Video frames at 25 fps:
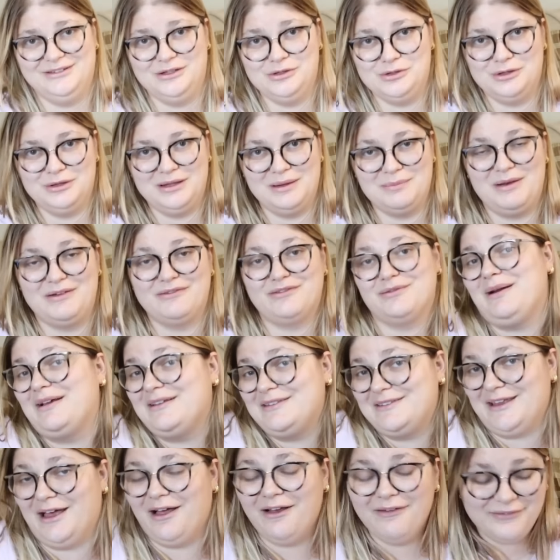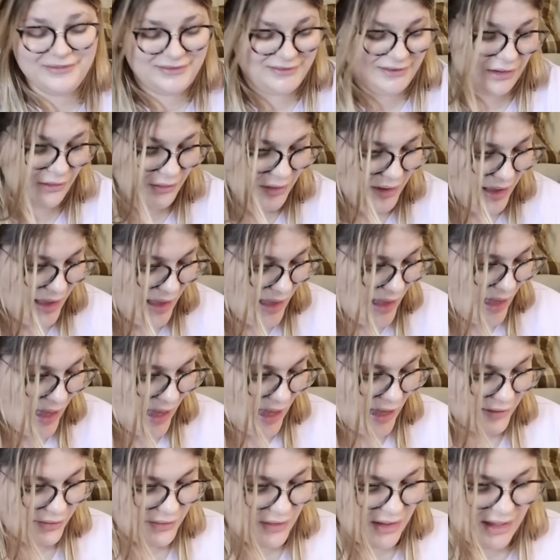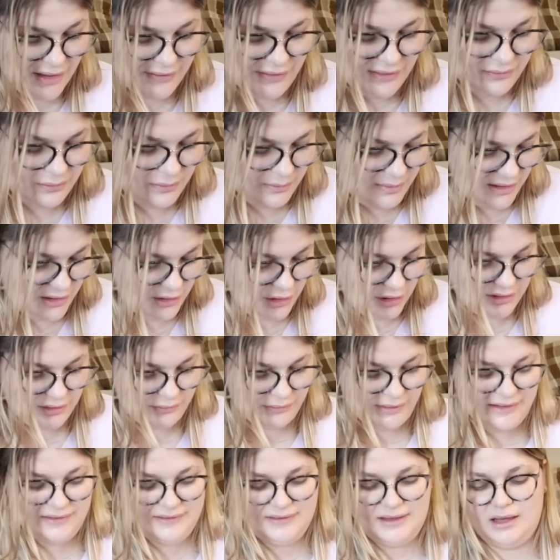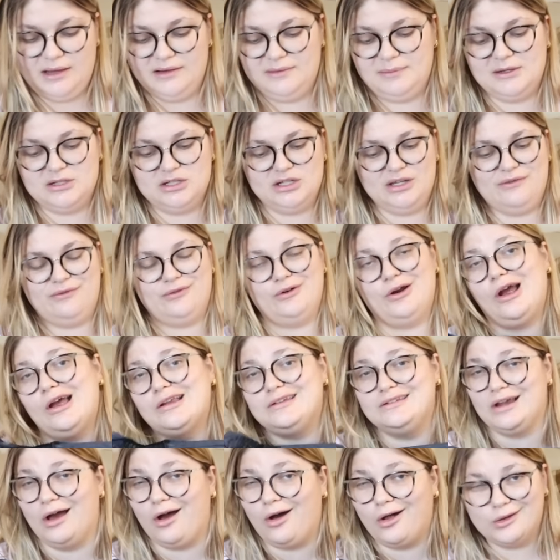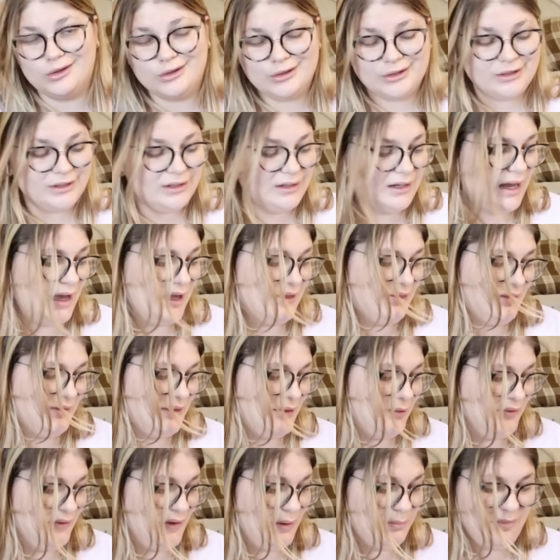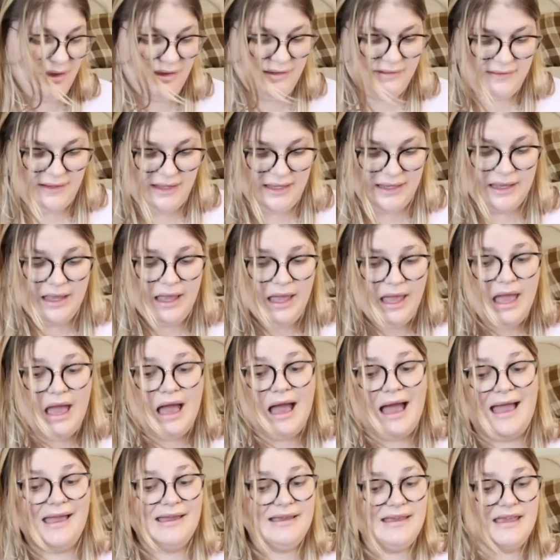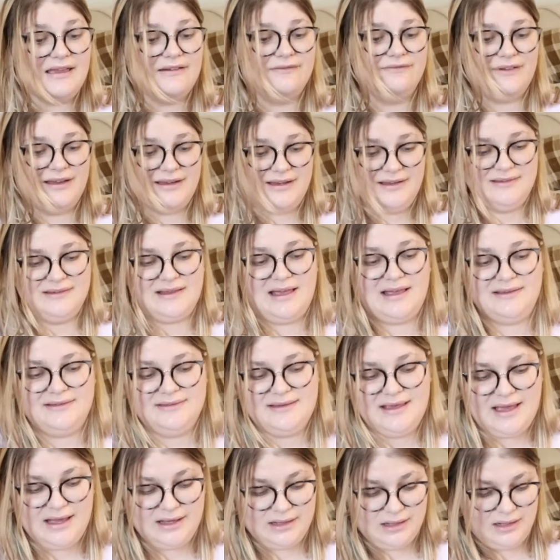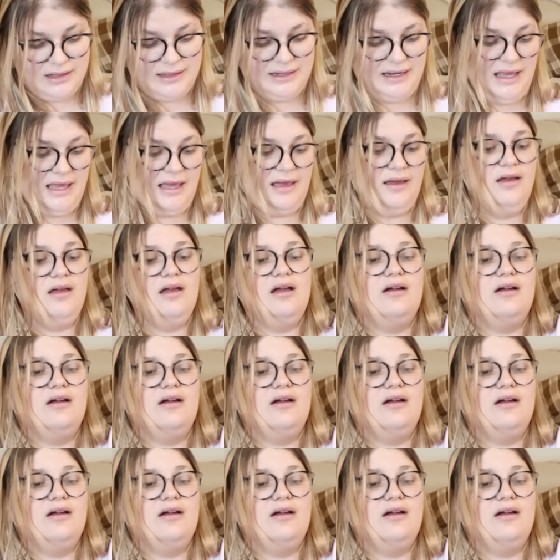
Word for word: Lululemon for myself. So I thought this would be good to resell, especially for a dollar. I thought that was amazing. I can't find a size tag on it.